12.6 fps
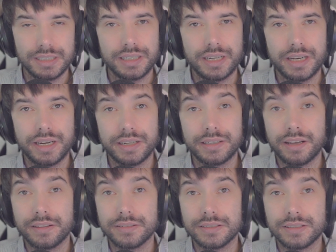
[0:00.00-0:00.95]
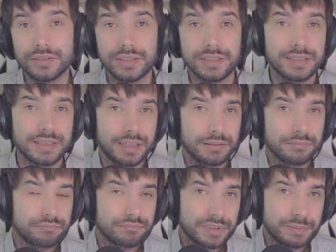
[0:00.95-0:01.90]
and others just
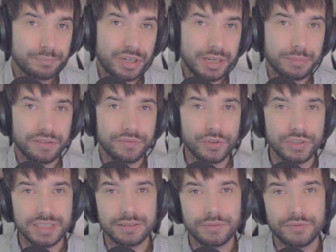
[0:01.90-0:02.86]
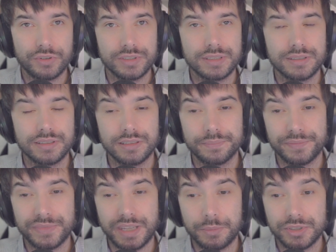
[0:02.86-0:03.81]
break by the first
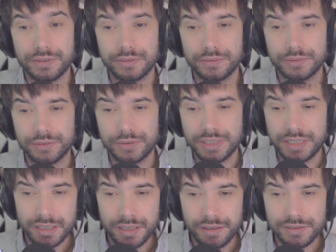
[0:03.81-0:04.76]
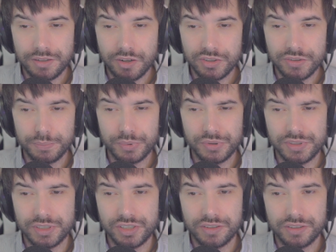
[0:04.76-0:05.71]
damage you take. There's also
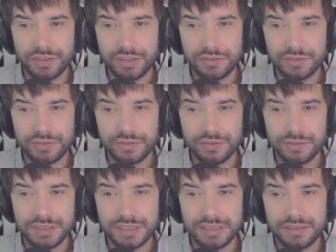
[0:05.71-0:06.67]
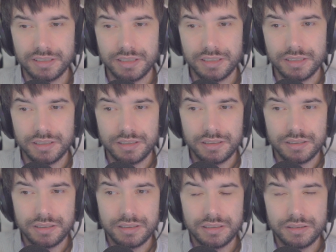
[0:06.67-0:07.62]
positional crowd controls,
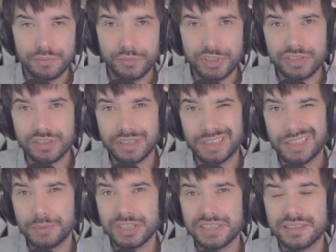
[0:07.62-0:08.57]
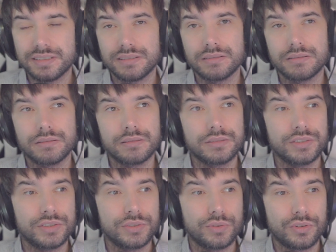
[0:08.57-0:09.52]
which limits
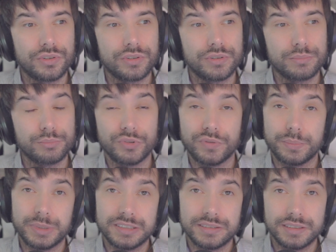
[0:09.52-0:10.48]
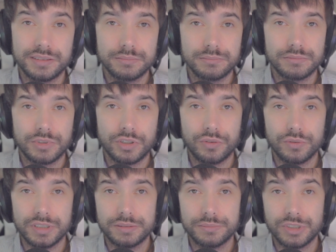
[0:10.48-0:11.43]
your movability
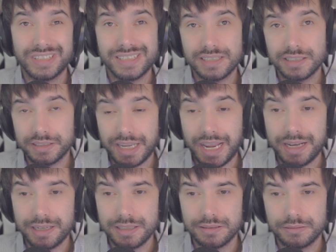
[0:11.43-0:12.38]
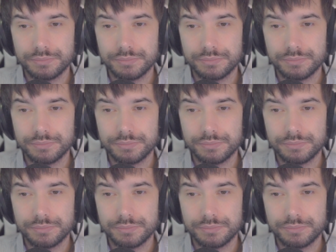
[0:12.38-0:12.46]
only. You can still cast.